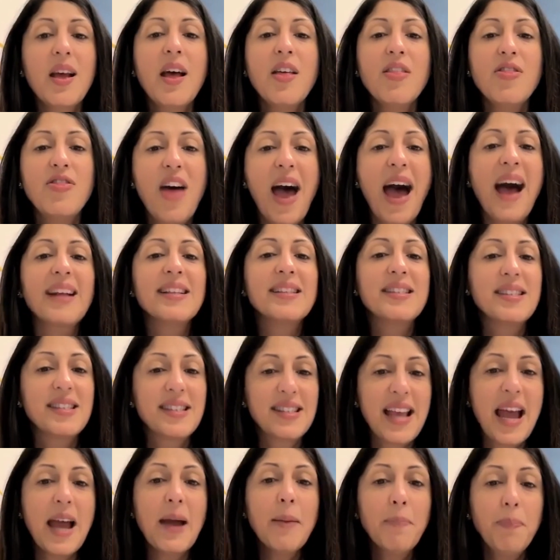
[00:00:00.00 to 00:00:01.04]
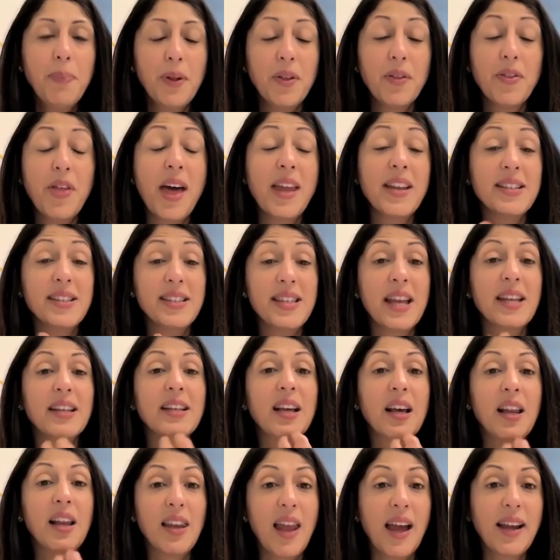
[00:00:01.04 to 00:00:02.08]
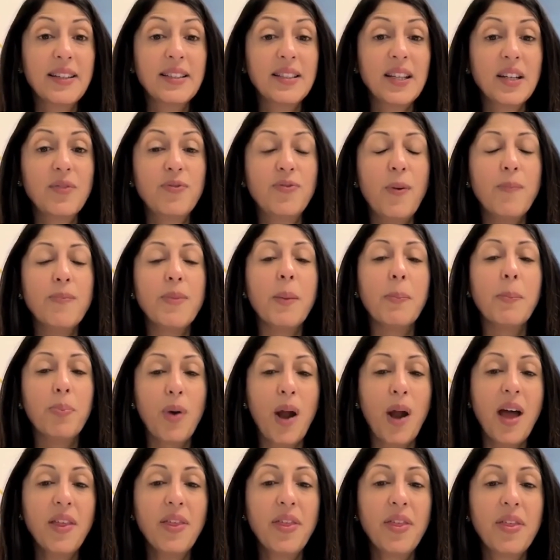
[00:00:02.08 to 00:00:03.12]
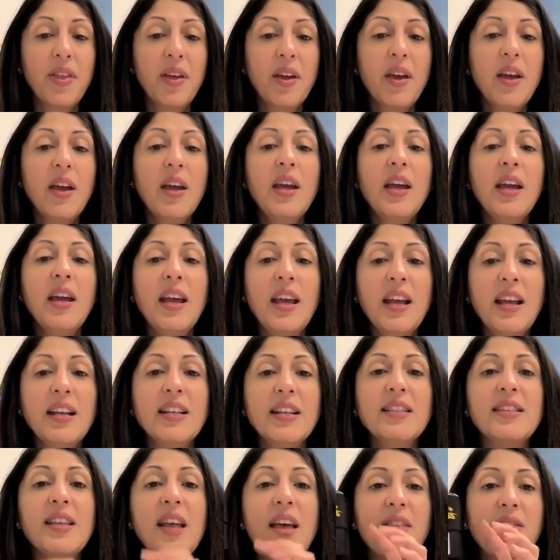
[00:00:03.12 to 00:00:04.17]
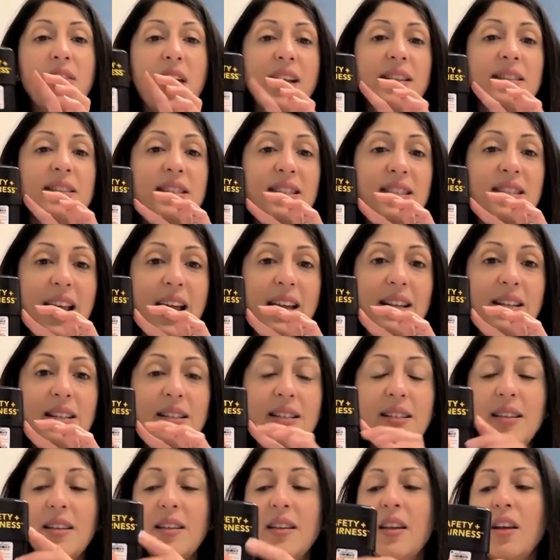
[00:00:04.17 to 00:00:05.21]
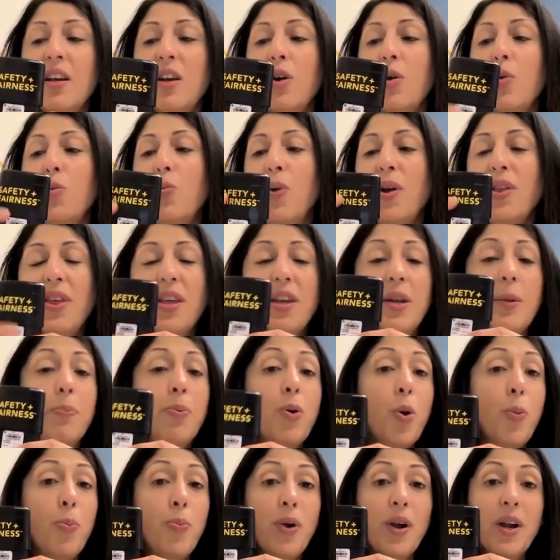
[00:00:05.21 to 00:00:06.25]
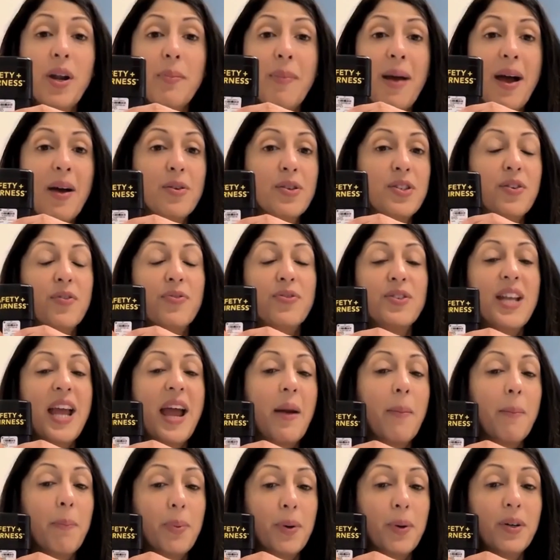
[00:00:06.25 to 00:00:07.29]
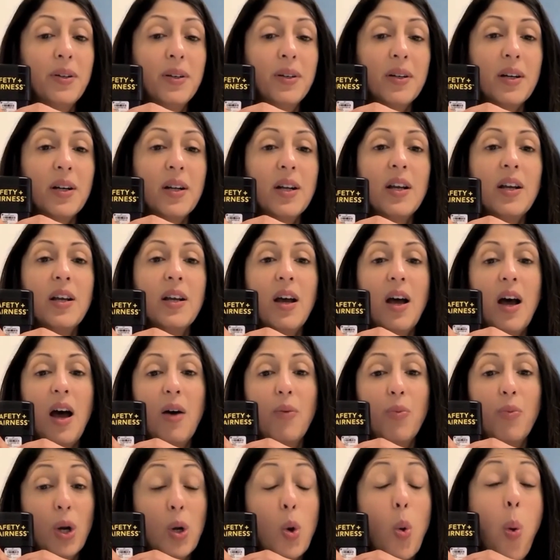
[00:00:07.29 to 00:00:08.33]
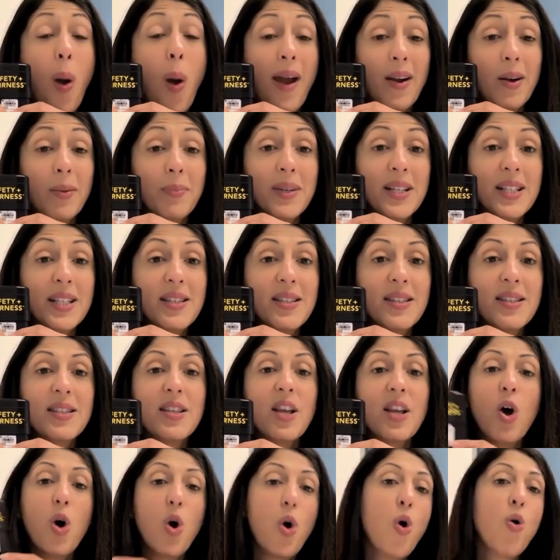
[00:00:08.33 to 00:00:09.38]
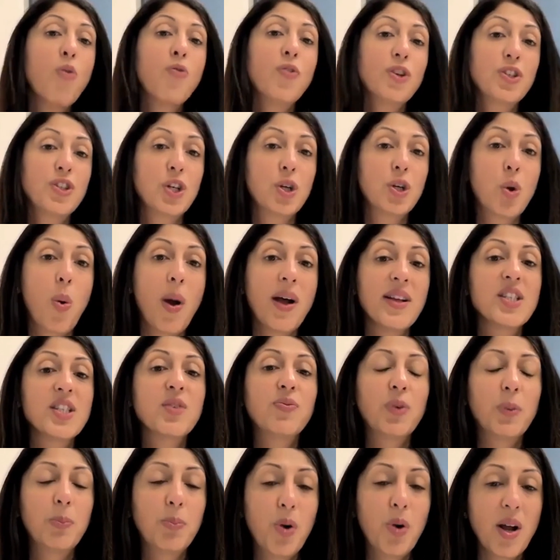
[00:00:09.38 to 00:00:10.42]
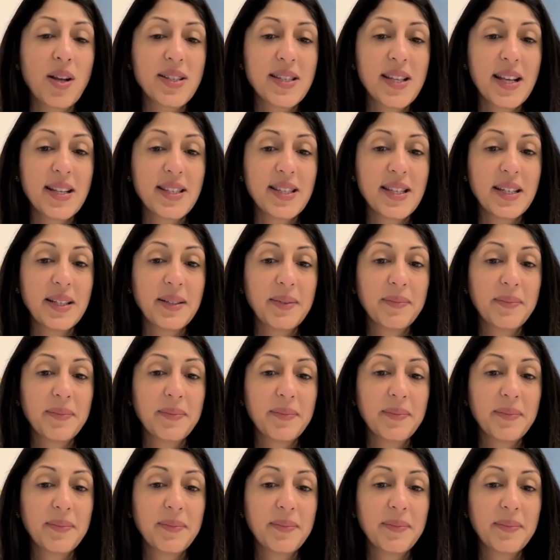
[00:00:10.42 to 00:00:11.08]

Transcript: That sample that is then collected from the breath is then sent with an appropriate amount of tamper requirements over to Quest for processing.